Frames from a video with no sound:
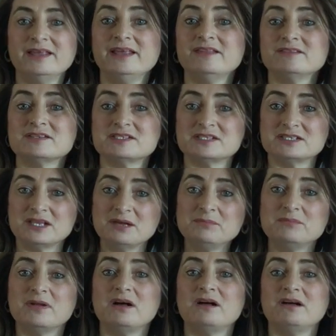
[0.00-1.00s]
And the
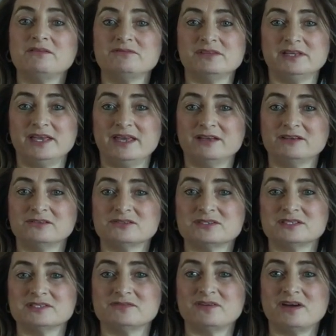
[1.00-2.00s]
sum of the
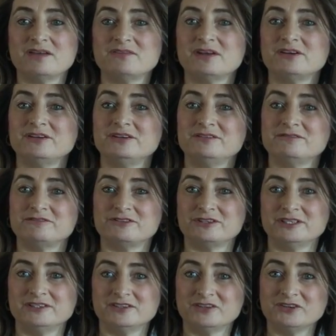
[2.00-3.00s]
angles is
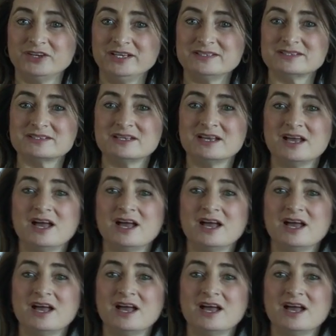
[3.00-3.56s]
540 degrees.